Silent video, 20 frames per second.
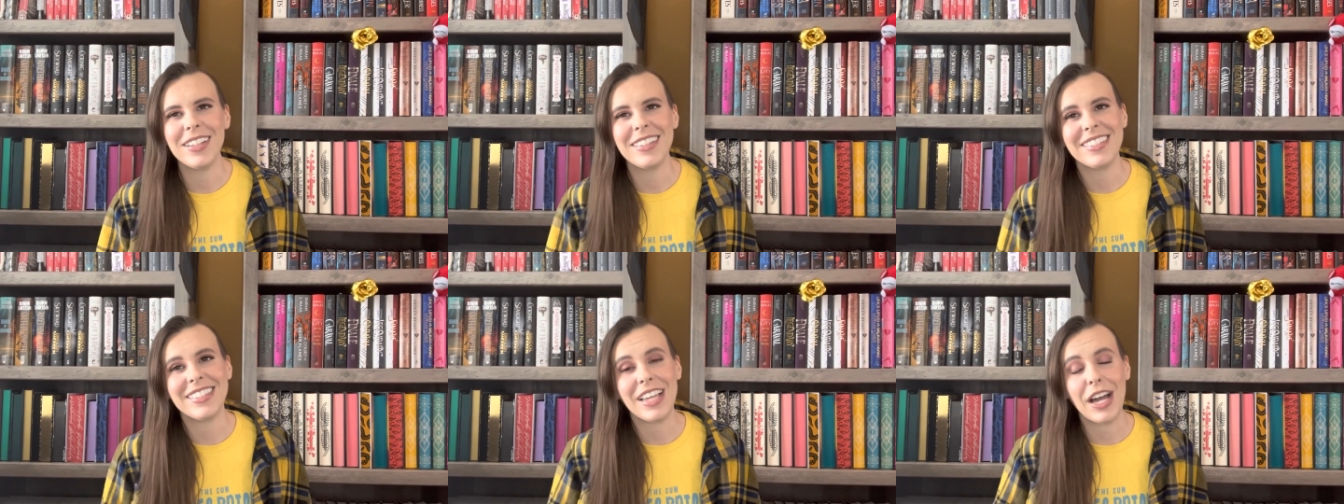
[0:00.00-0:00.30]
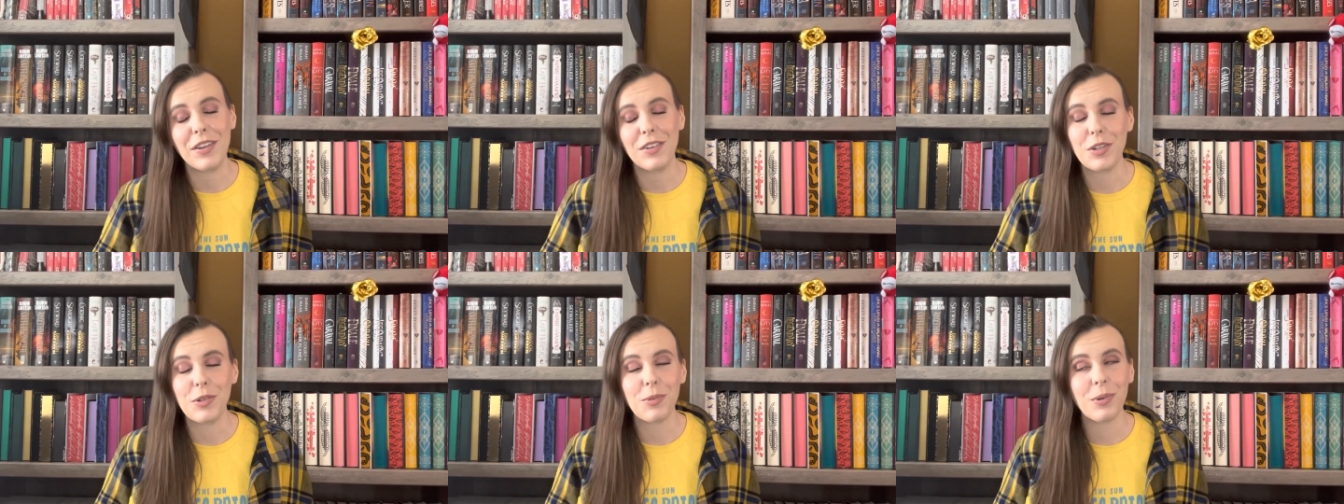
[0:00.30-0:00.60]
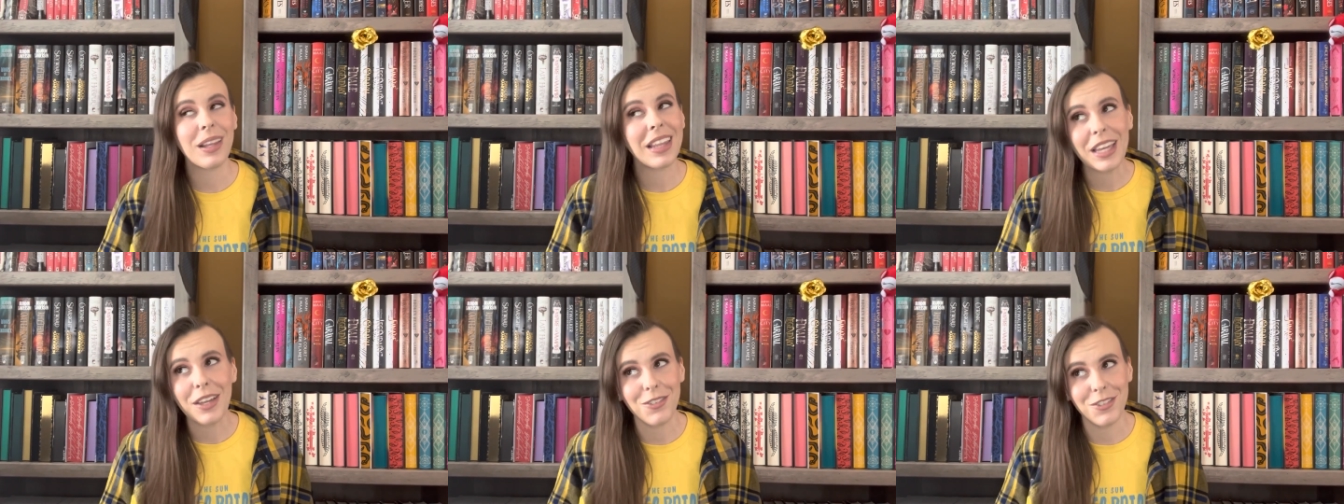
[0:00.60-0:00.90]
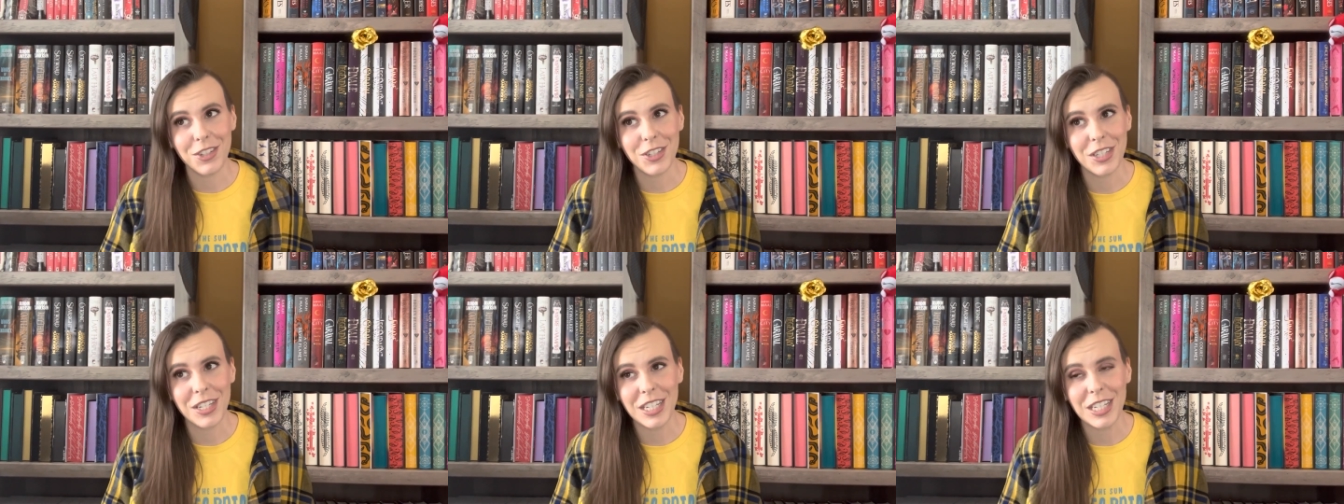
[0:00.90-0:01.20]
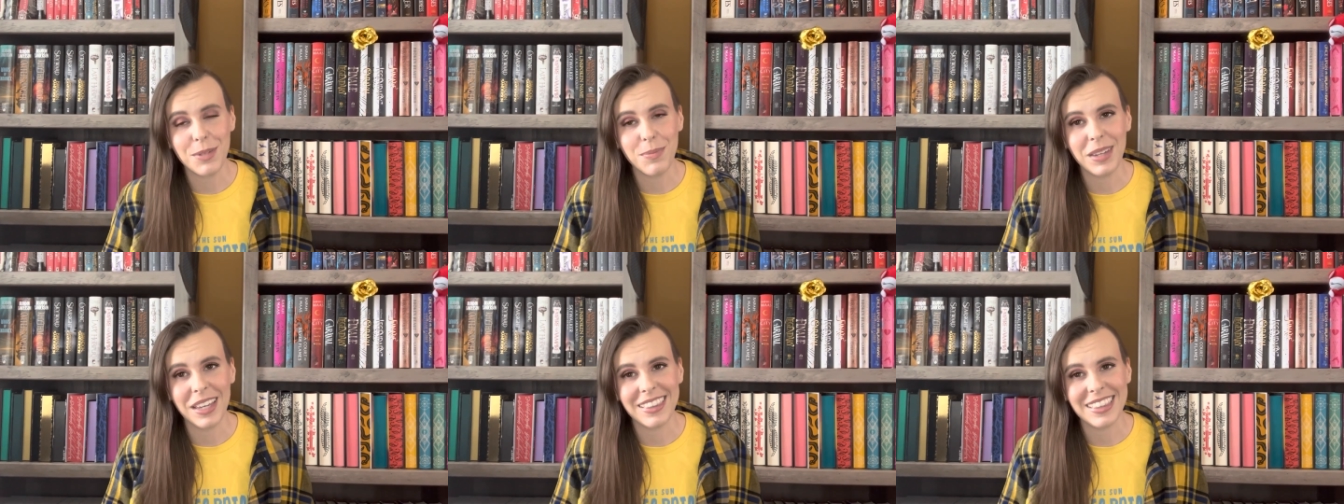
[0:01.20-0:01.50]
and sounded really interesting
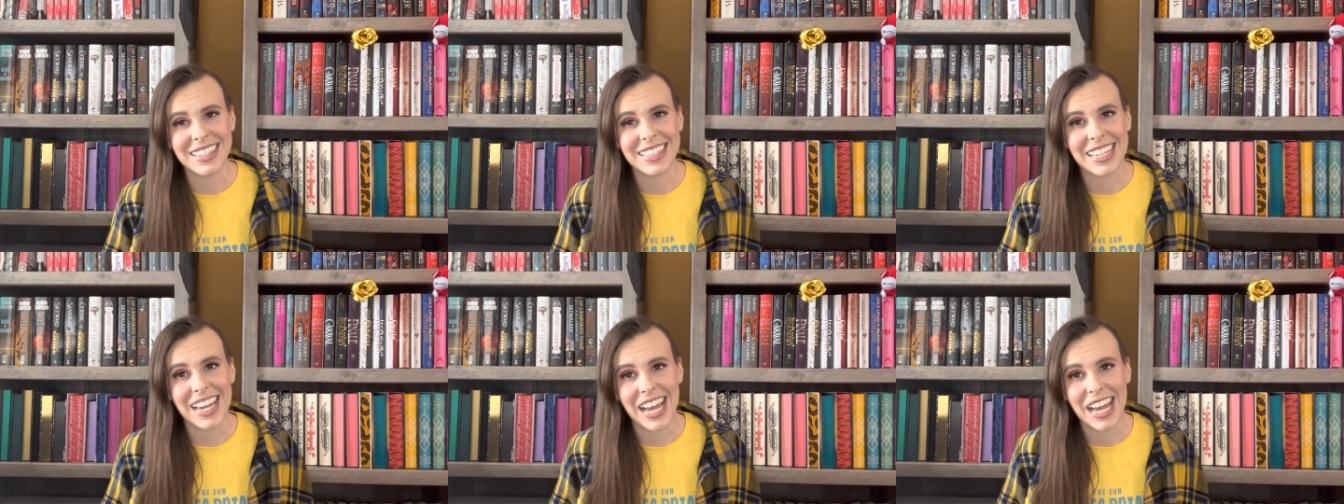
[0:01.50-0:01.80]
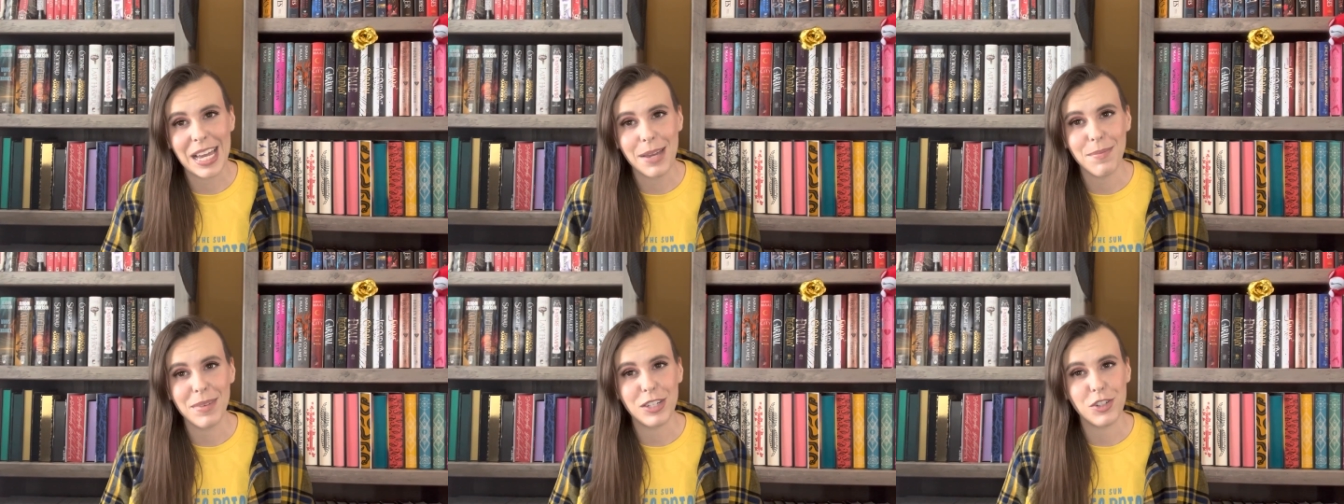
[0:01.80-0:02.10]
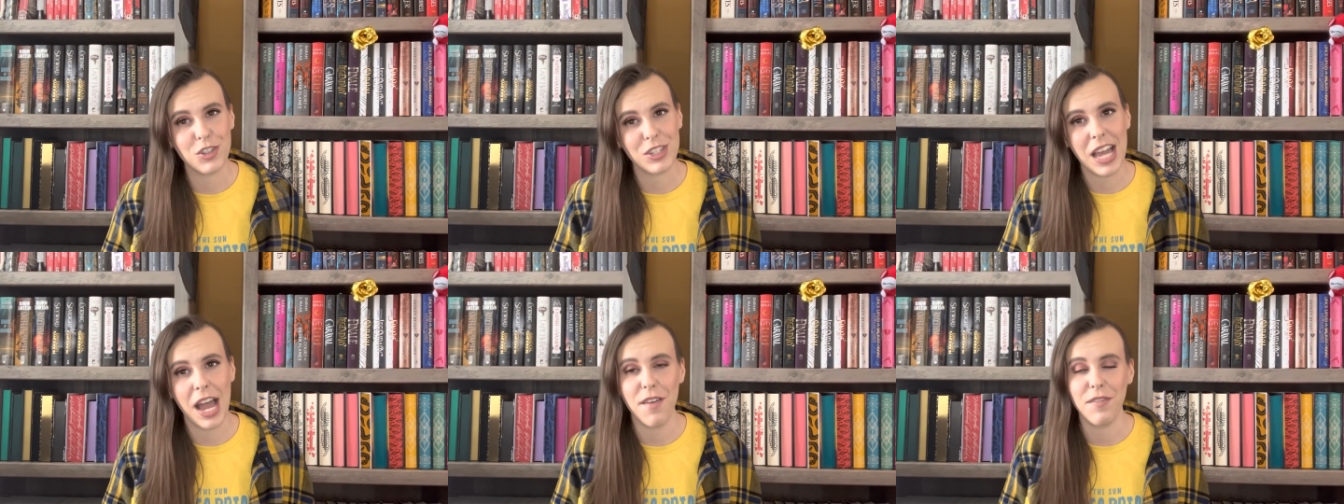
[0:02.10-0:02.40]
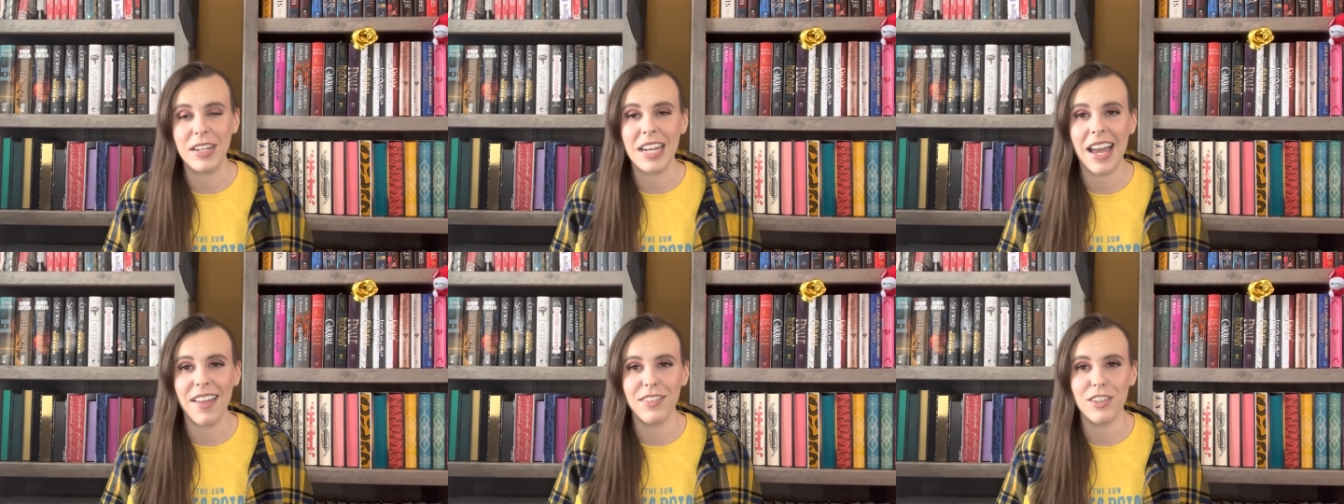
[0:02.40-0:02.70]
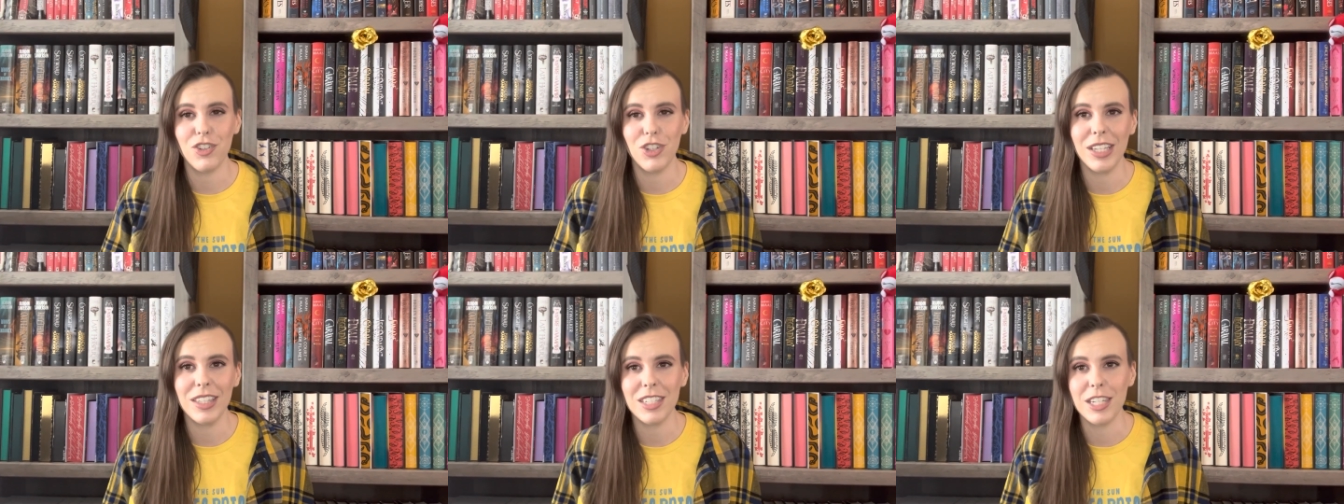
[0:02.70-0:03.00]
to me at the time and just haven't had the
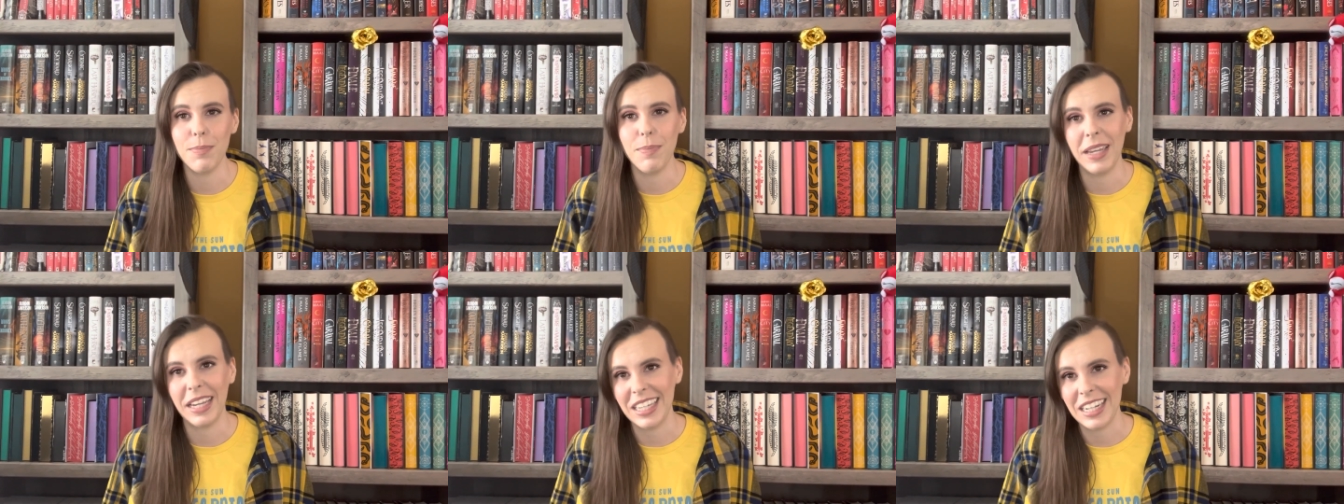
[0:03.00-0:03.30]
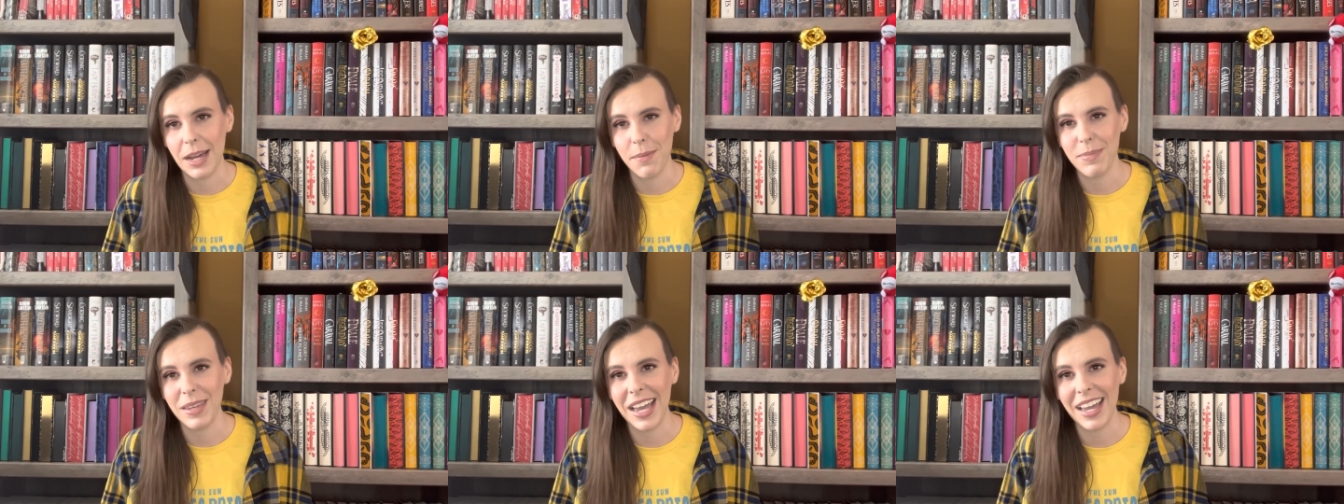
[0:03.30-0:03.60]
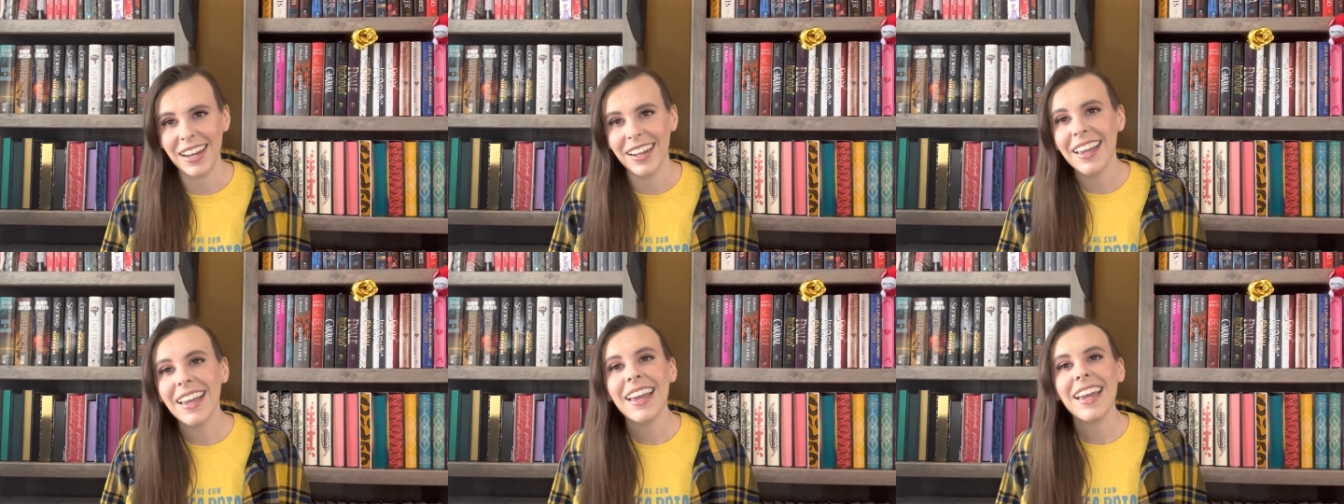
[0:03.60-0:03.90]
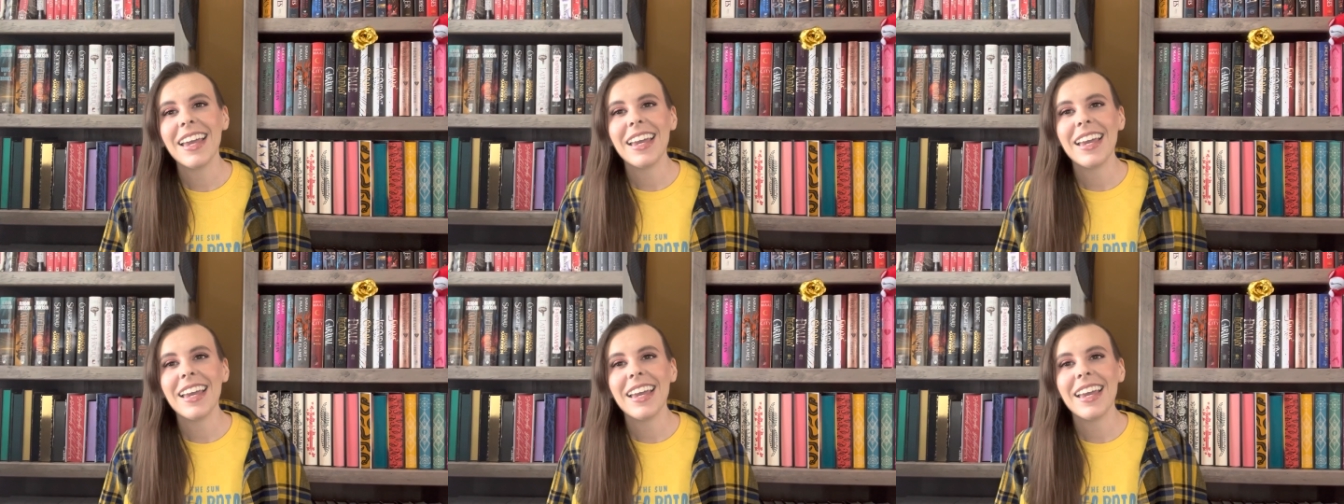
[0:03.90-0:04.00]
chance to pick it up yet